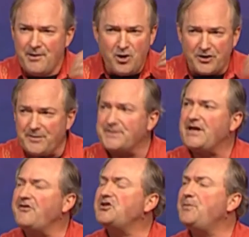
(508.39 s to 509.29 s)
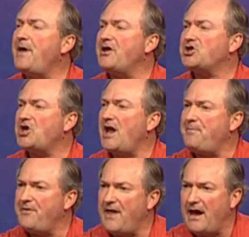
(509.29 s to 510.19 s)
got themselves into better shape
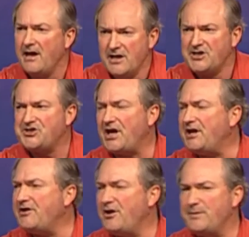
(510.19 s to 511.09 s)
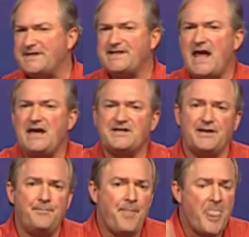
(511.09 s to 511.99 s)
and they studied their mistakes
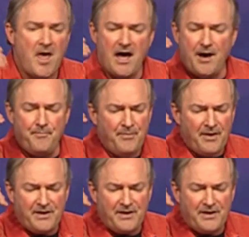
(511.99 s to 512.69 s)
and um,